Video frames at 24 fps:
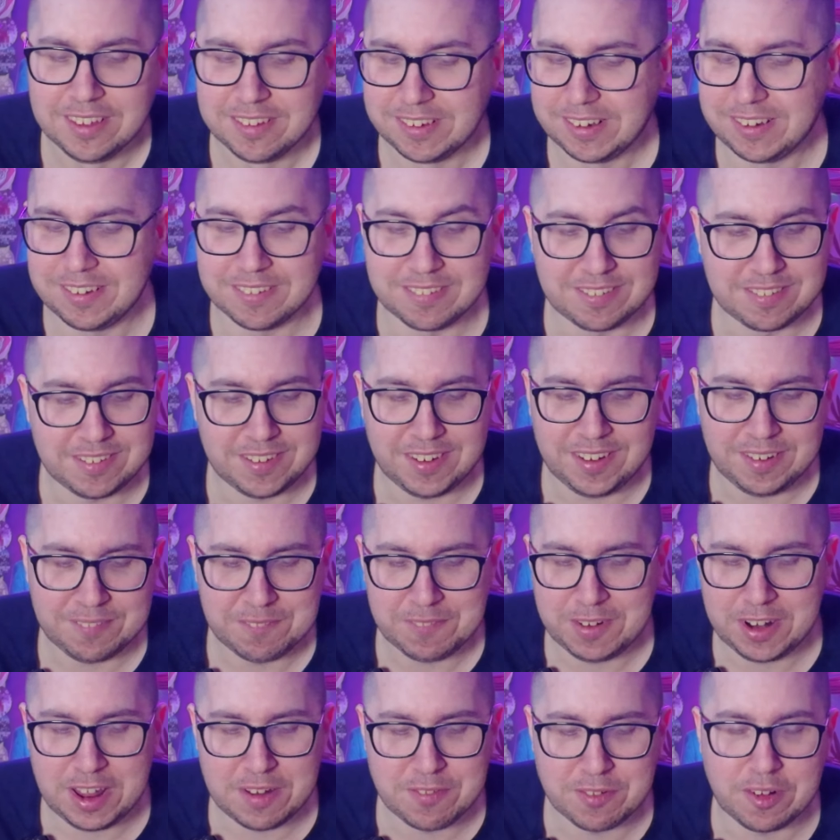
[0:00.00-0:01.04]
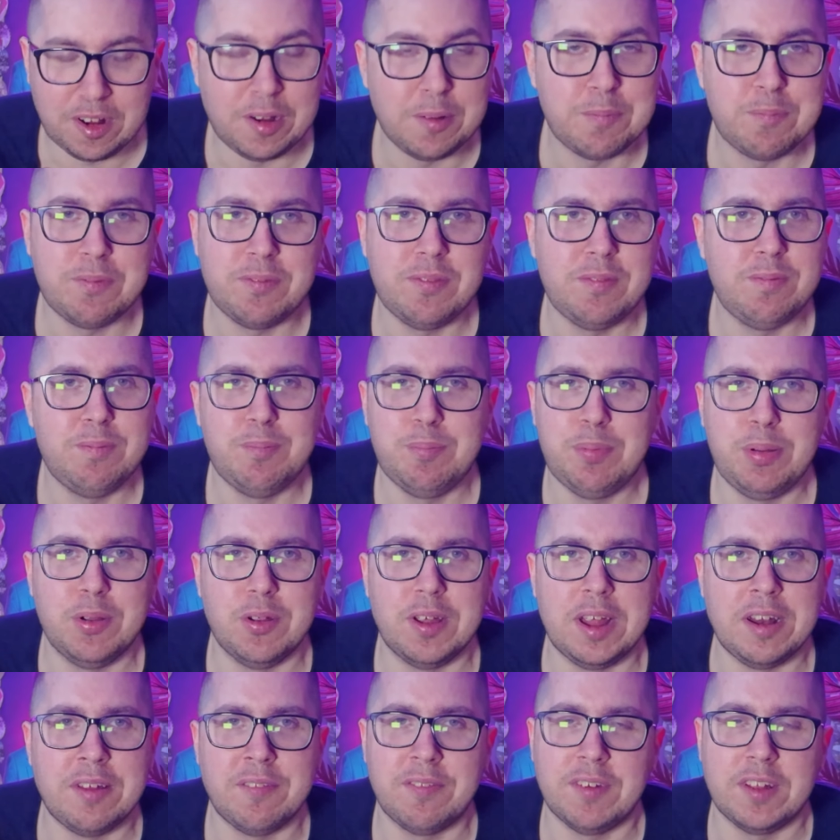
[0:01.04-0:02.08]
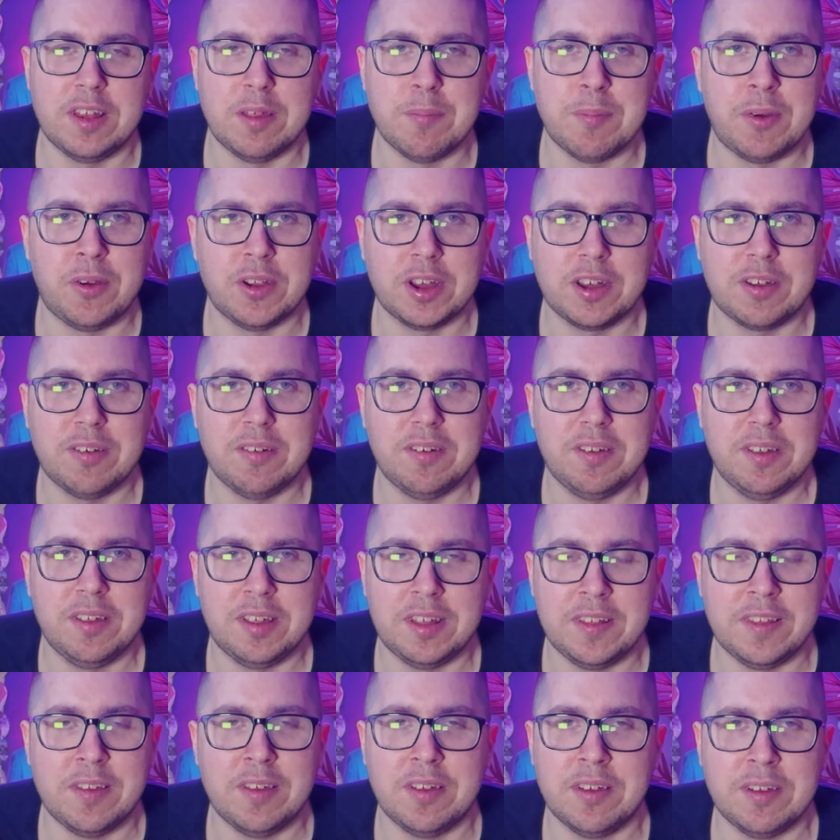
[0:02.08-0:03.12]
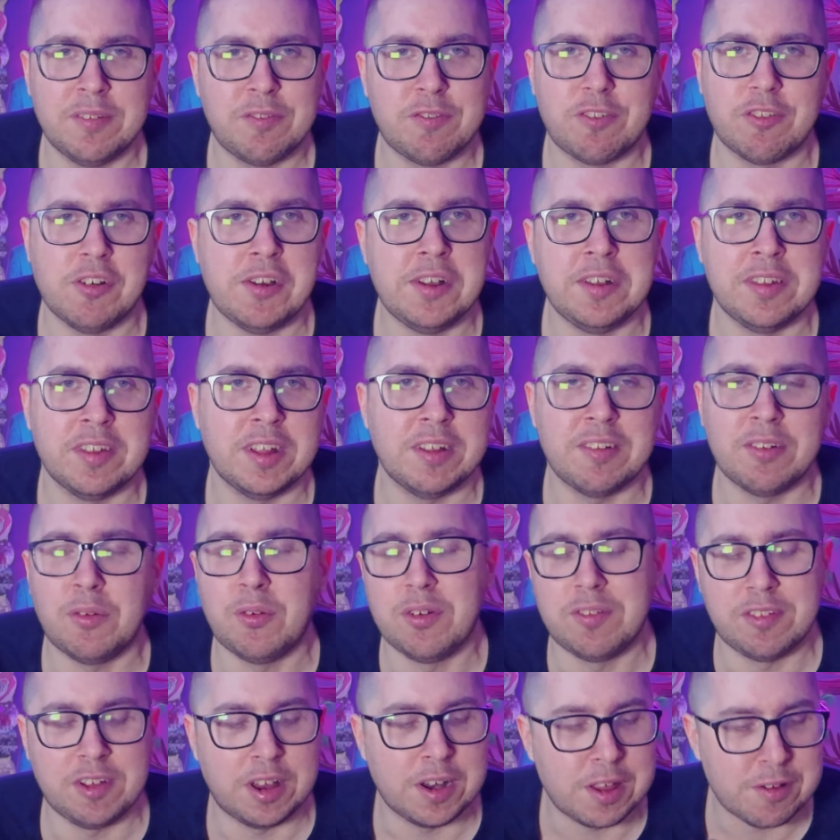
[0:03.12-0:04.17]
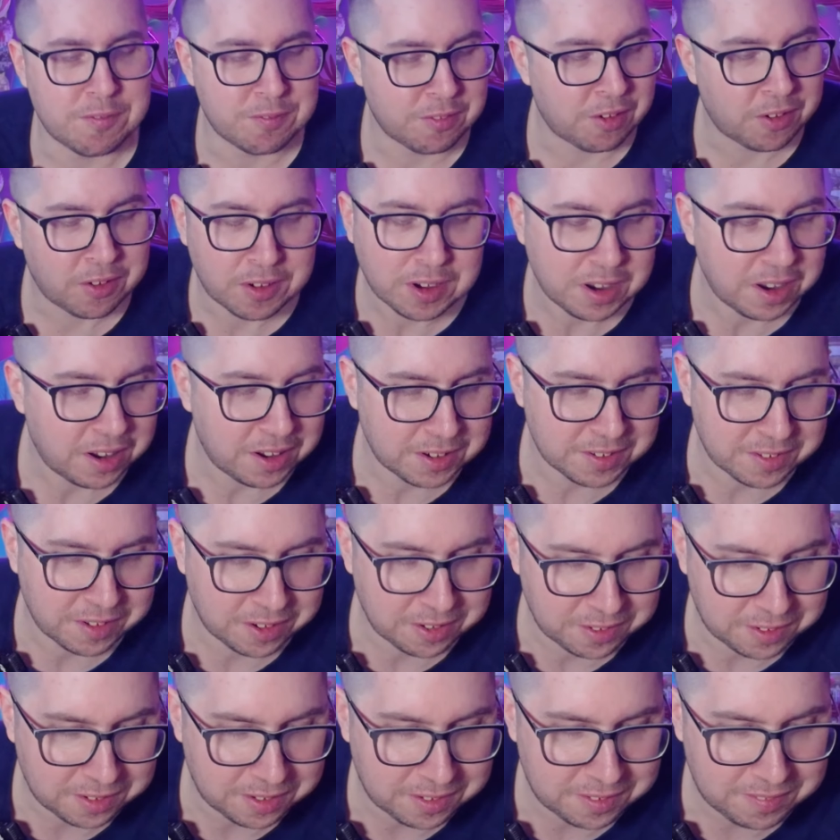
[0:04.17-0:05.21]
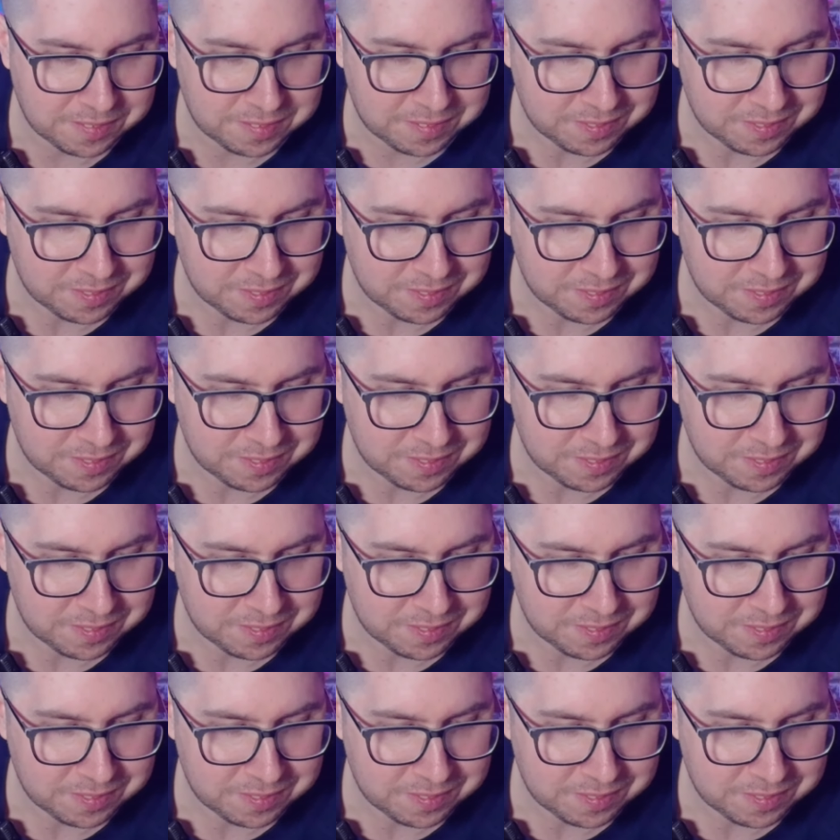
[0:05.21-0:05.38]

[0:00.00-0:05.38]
Because whenever I put anything in the freezer, it's always done it right. I don't.